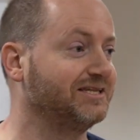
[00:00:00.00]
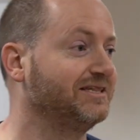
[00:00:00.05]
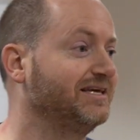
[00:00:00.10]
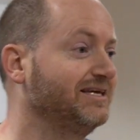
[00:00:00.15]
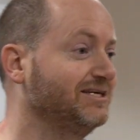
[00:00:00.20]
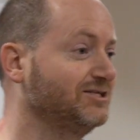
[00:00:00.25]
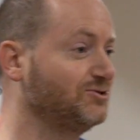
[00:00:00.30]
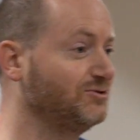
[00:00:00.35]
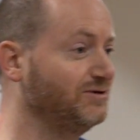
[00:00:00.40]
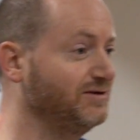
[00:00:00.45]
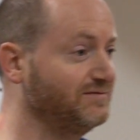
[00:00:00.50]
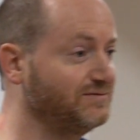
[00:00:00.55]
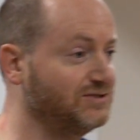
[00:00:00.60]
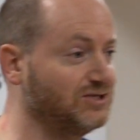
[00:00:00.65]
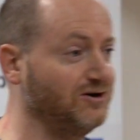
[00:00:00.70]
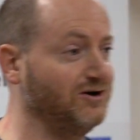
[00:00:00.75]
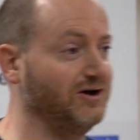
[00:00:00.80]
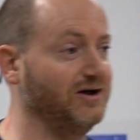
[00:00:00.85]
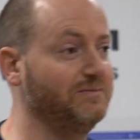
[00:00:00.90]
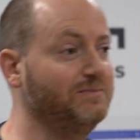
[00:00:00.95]
in the history of
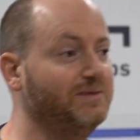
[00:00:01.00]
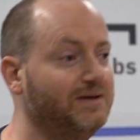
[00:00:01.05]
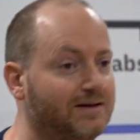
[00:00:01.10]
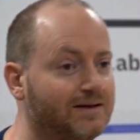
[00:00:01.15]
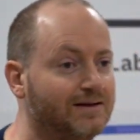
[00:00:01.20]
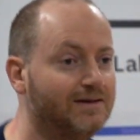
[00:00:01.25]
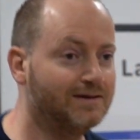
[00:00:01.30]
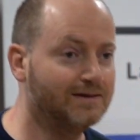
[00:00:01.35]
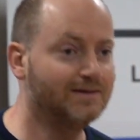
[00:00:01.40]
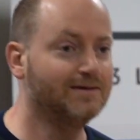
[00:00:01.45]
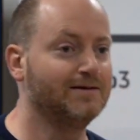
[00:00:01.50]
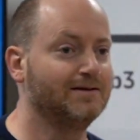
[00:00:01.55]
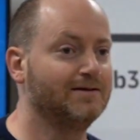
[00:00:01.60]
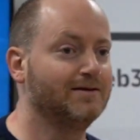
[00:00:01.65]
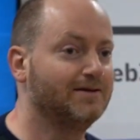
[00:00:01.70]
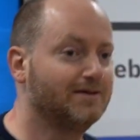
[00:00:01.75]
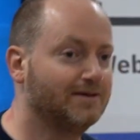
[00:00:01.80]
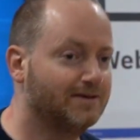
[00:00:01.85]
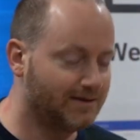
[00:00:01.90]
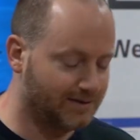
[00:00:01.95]
time.
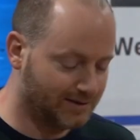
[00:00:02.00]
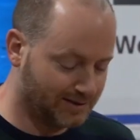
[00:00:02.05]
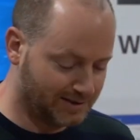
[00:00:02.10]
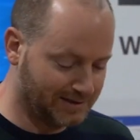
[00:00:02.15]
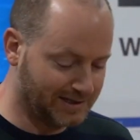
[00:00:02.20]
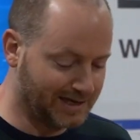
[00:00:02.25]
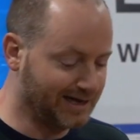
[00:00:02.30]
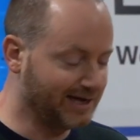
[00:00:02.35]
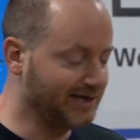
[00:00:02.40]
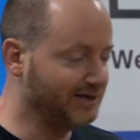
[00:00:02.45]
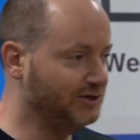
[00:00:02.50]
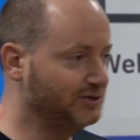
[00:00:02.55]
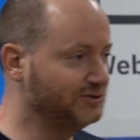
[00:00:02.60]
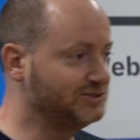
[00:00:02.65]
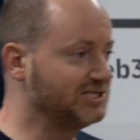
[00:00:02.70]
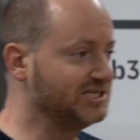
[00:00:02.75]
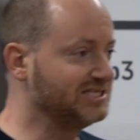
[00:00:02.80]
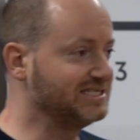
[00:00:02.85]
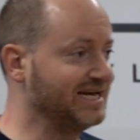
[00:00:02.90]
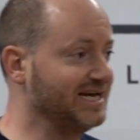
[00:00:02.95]
That
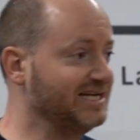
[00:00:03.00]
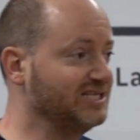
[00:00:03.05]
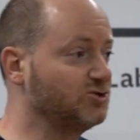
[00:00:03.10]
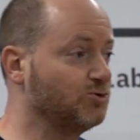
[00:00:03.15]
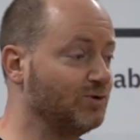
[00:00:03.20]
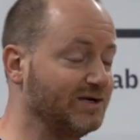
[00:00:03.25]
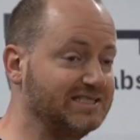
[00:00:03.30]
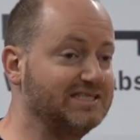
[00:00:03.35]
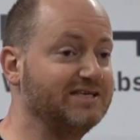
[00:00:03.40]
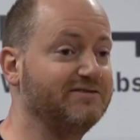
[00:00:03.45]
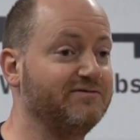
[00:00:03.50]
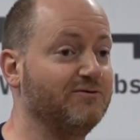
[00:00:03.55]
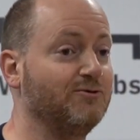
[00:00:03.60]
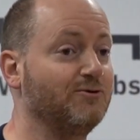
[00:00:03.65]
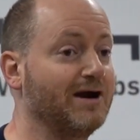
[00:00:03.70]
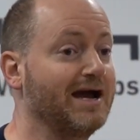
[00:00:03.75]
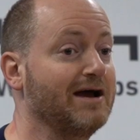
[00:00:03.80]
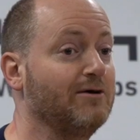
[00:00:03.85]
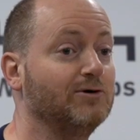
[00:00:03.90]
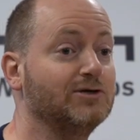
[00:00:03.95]
used to take
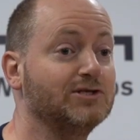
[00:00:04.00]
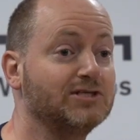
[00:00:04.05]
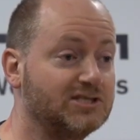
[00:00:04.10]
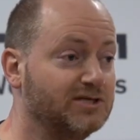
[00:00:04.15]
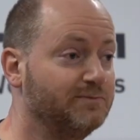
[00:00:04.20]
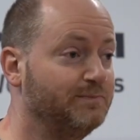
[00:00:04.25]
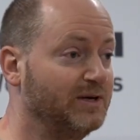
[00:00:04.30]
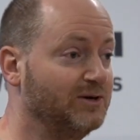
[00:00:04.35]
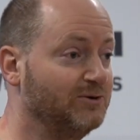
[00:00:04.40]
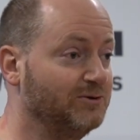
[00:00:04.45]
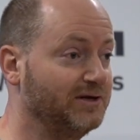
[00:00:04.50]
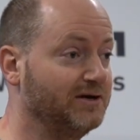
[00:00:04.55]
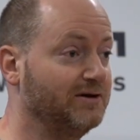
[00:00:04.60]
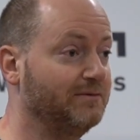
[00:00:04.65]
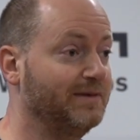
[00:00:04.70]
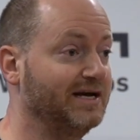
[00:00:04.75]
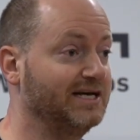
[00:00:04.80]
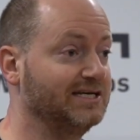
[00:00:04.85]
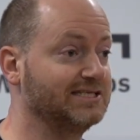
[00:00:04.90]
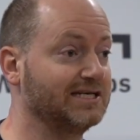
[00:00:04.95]
24 hours to build it,
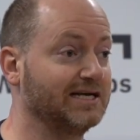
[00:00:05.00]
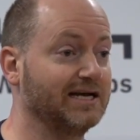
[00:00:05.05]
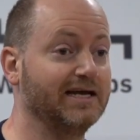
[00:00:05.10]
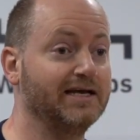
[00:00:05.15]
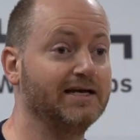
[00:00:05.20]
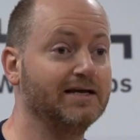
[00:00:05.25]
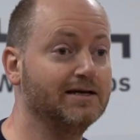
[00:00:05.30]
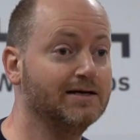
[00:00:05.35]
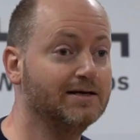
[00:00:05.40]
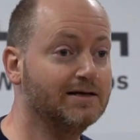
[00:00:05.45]
amazingly,